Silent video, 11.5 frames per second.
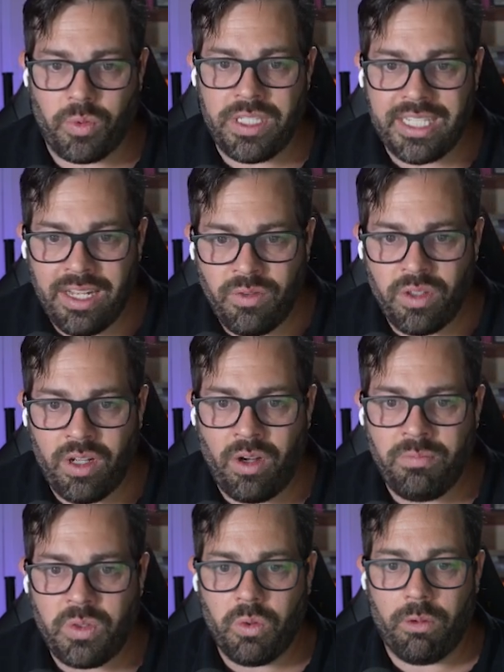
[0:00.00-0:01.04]
We scheduled the
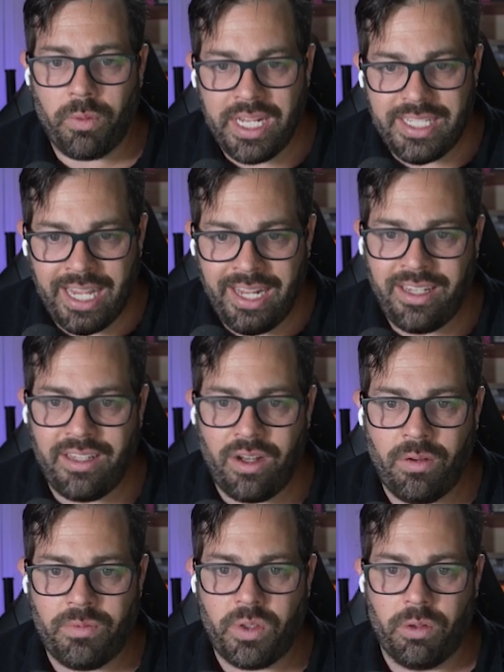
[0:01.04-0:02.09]
home tour. We attended the
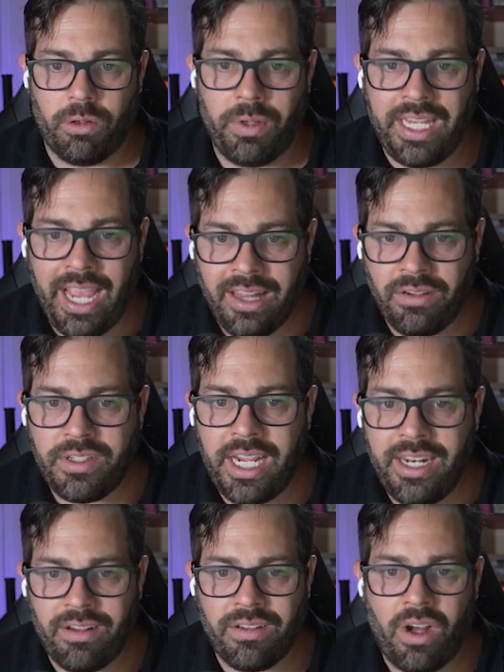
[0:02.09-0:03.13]
home tour. We gathered
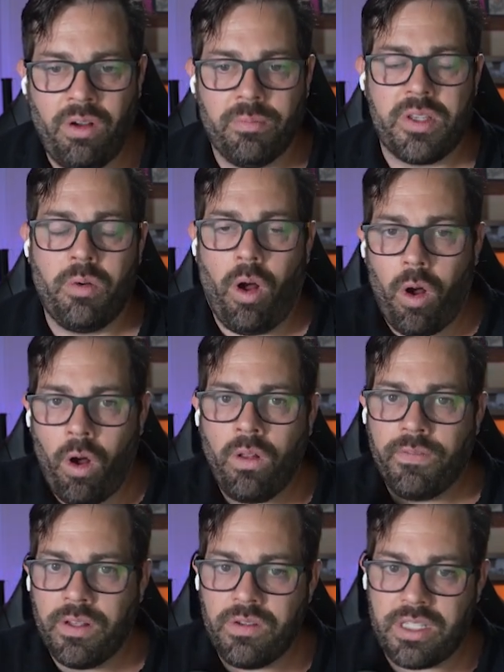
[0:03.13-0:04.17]
data on the home. So all
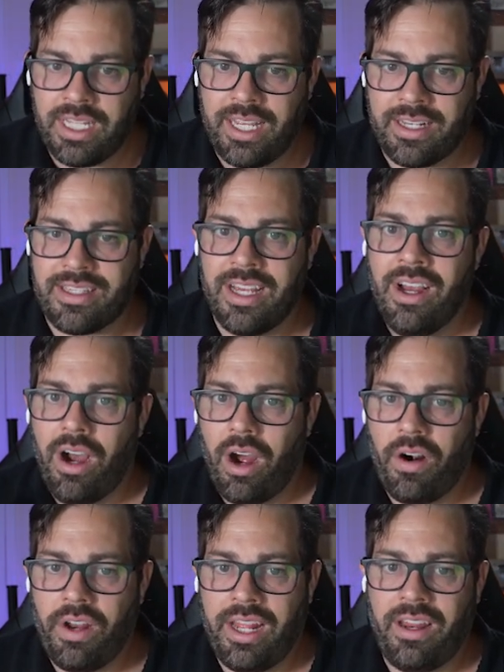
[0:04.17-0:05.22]
of those things
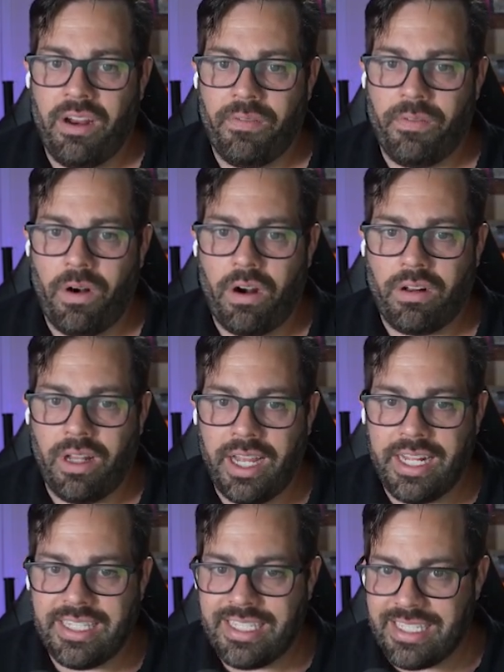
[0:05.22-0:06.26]
are in here for our
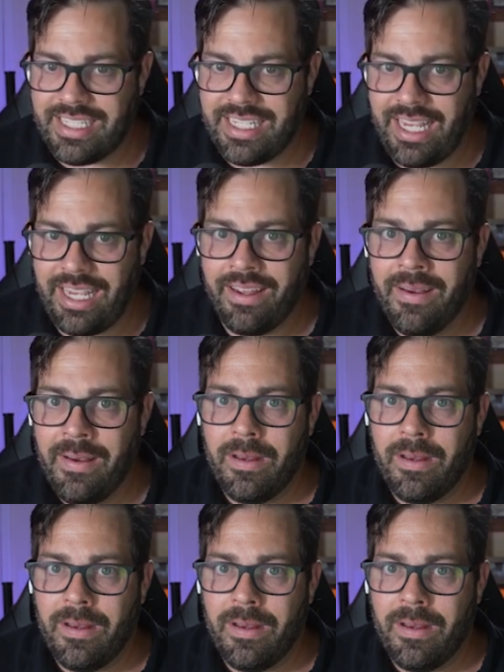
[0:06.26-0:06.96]
clients to see.